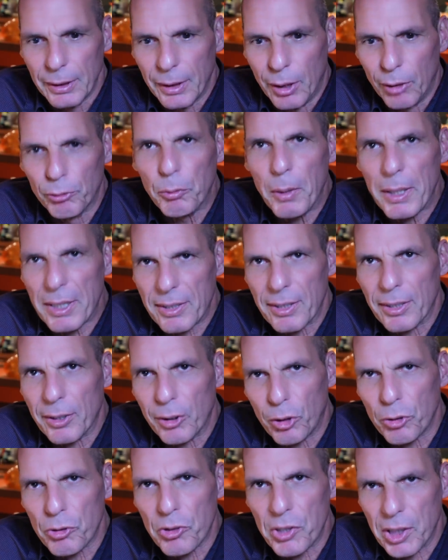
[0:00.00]
of Western
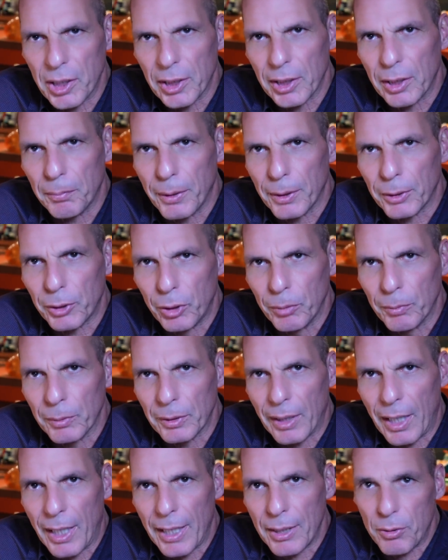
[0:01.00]
concern about
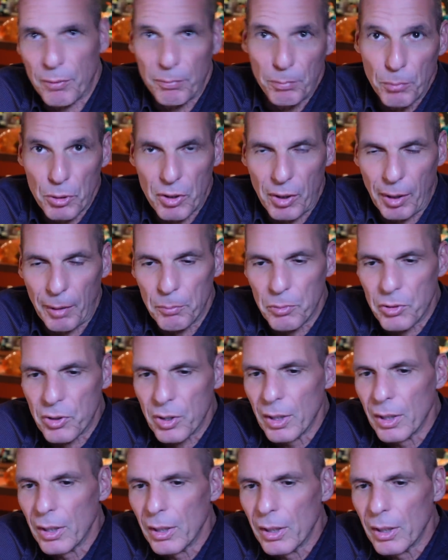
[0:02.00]
human rights of Muslims.